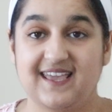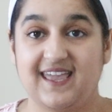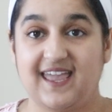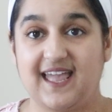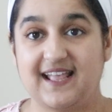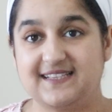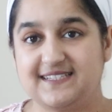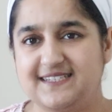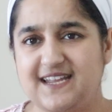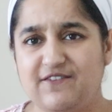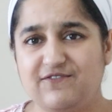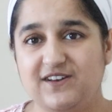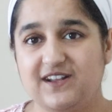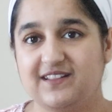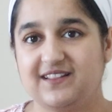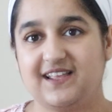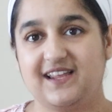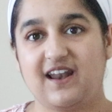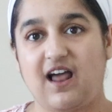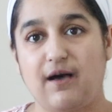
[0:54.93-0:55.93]
It's
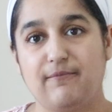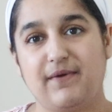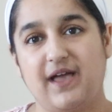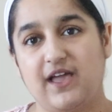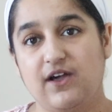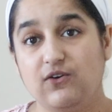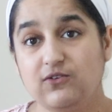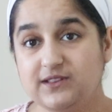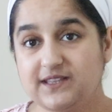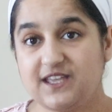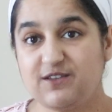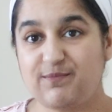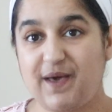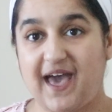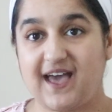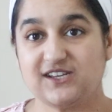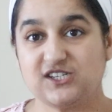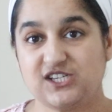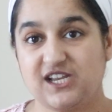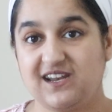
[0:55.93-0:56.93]
definitely not my only
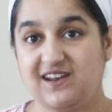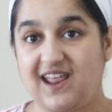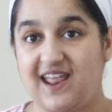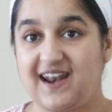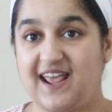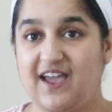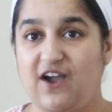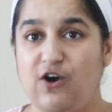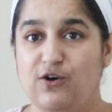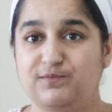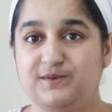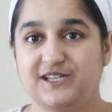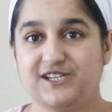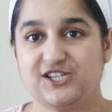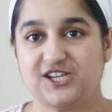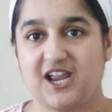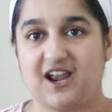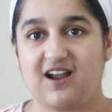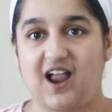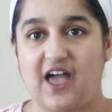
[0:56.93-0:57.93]
passion, and I hope to
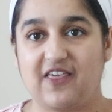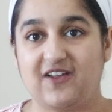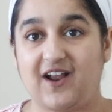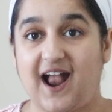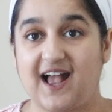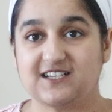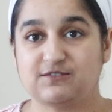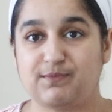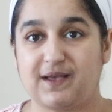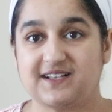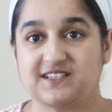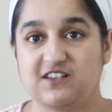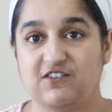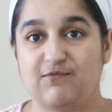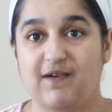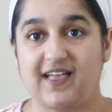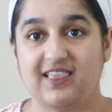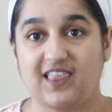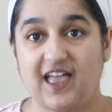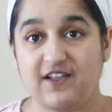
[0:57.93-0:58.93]
share other aspects of
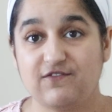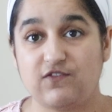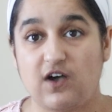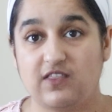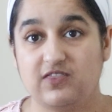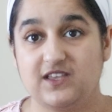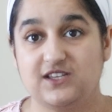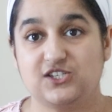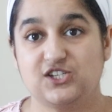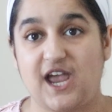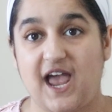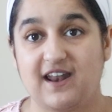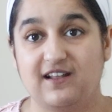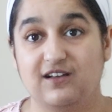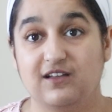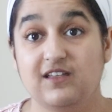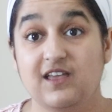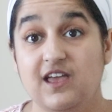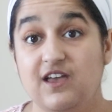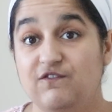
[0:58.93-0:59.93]
my life on this
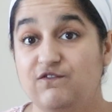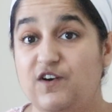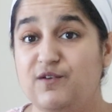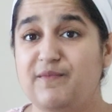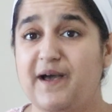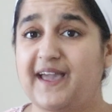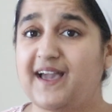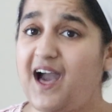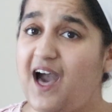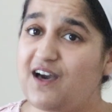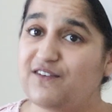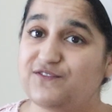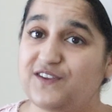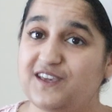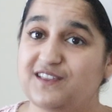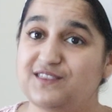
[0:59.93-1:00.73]
channel, from my coffee